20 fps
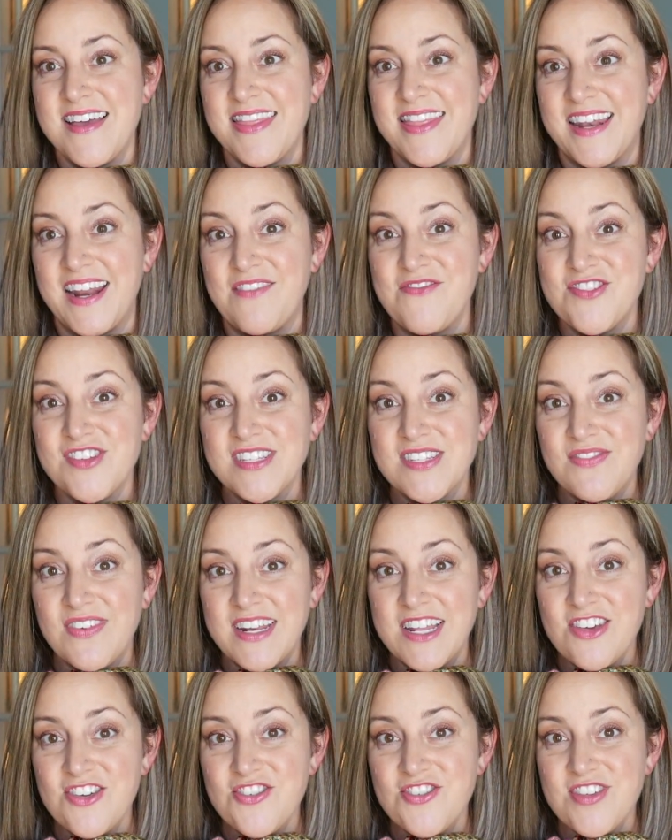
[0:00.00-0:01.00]
I've just
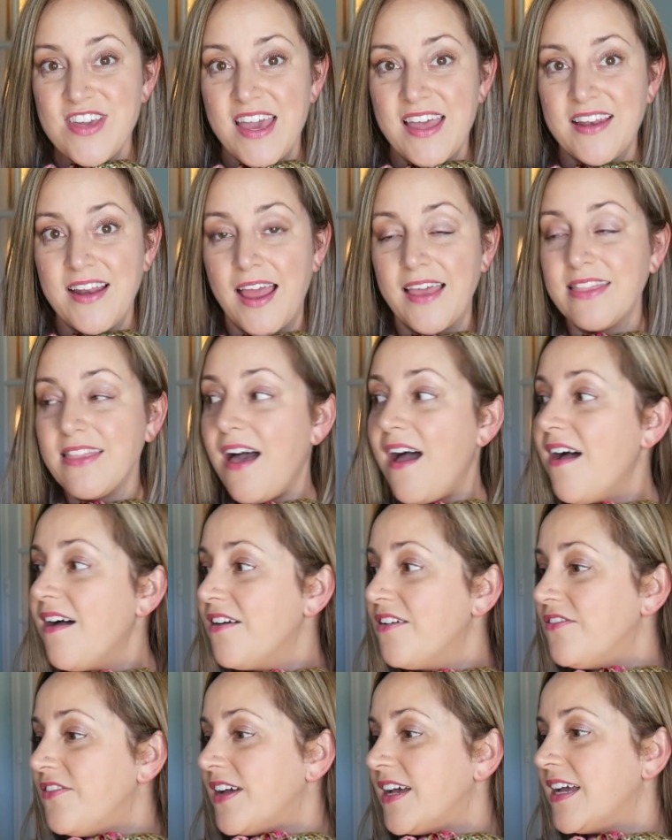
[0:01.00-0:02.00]
finished and I
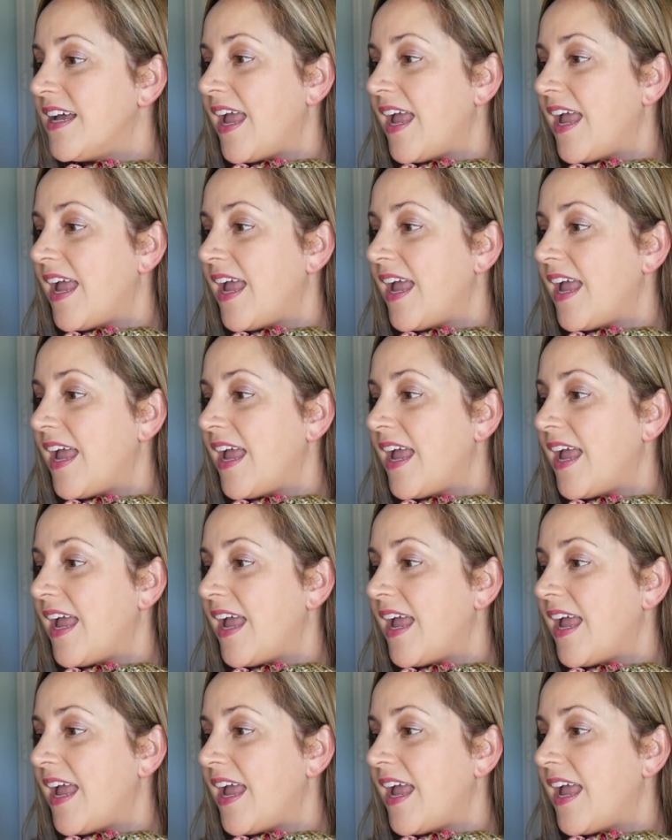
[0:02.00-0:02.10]
love.